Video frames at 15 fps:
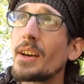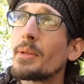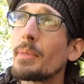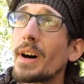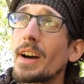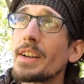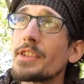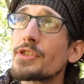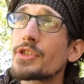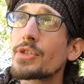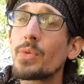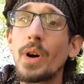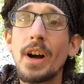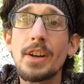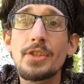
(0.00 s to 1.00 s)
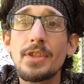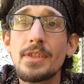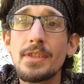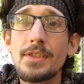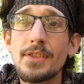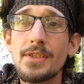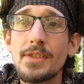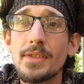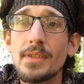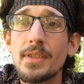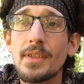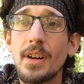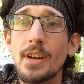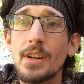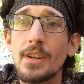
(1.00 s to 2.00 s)
My squashes
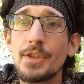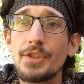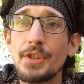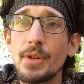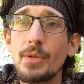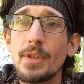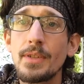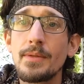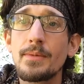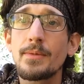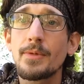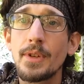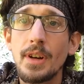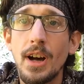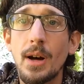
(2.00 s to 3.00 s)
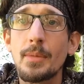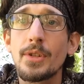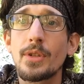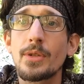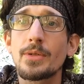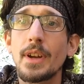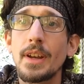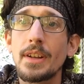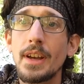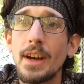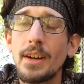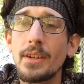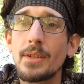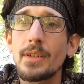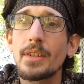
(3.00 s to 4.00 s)
are doing phenomenal right
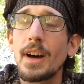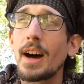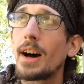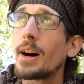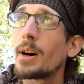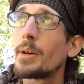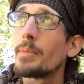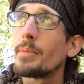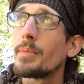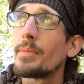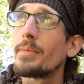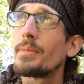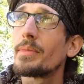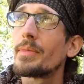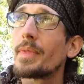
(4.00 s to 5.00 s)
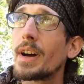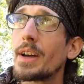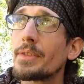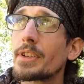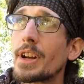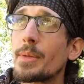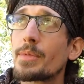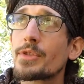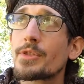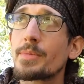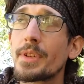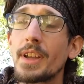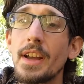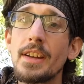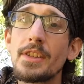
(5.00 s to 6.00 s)
now. I have a couple
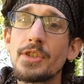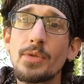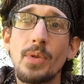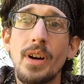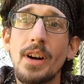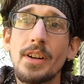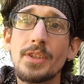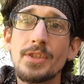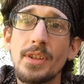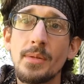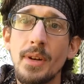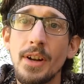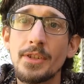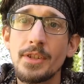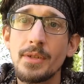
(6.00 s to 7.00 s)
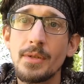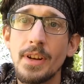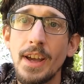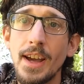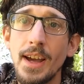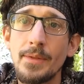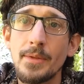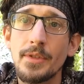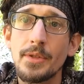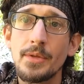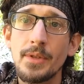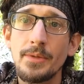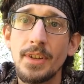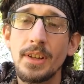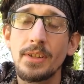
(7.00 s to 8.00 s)
spaghetti squash that are about 2.5 to
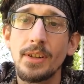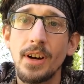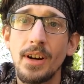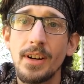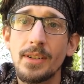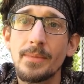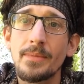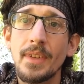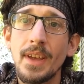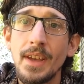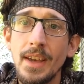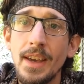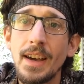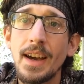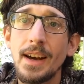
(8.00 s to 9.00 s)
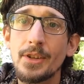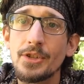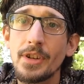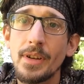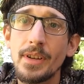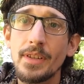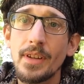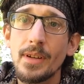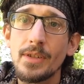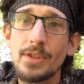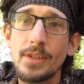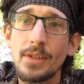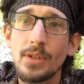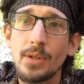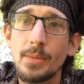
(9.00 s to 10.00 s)
3 feet long. I'll show you those
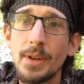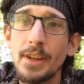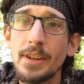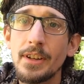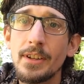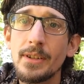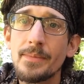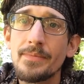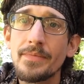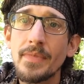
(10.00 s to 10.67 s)
in a little bit here.